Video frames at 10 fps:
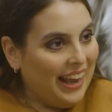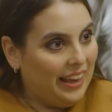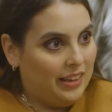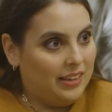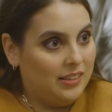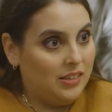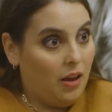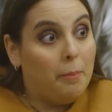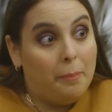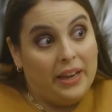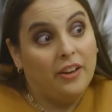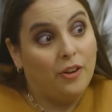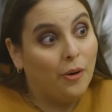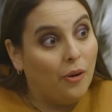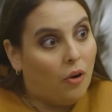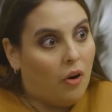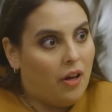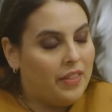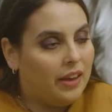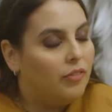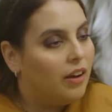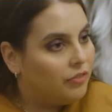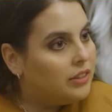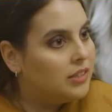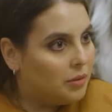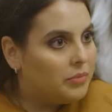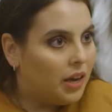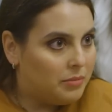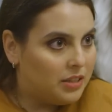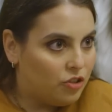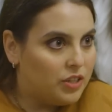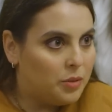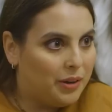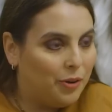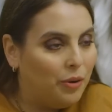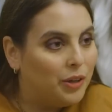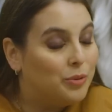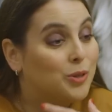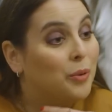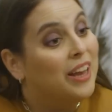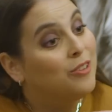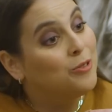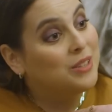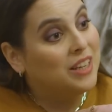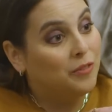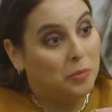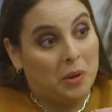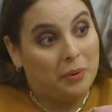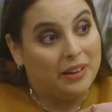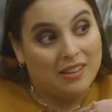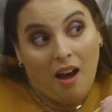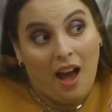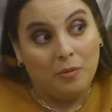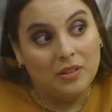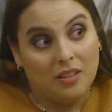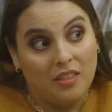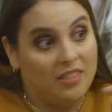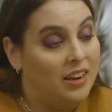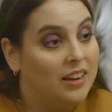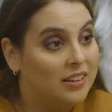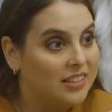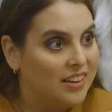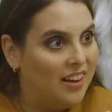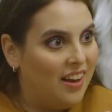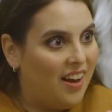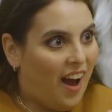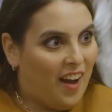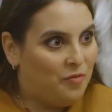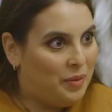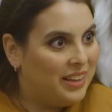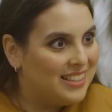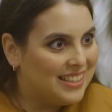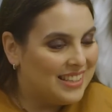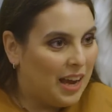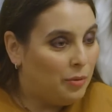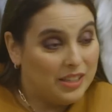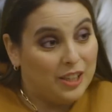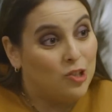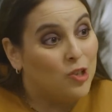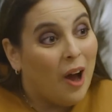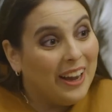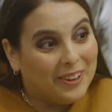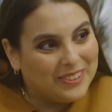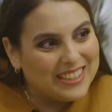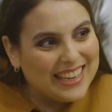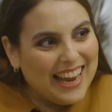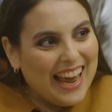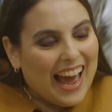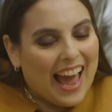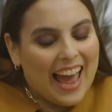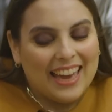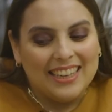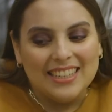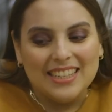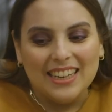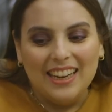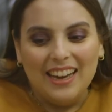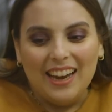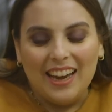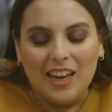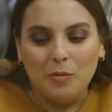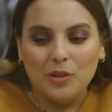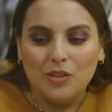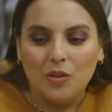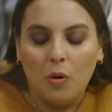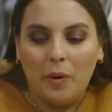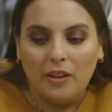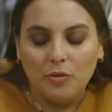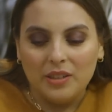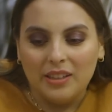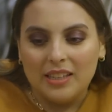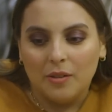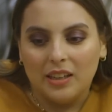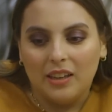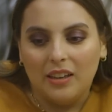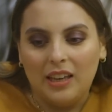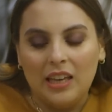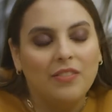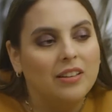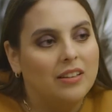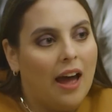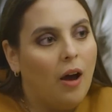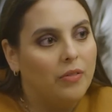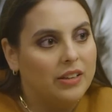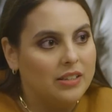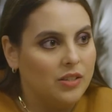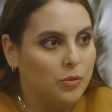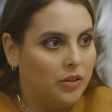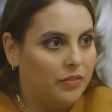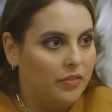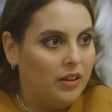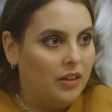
is a big girl, and they reference sometimes that she's a big girl, and it was so interesting for me because I was the thinnest I've been since I was like a child. And it was so interesting because I was like, even now, this is sort of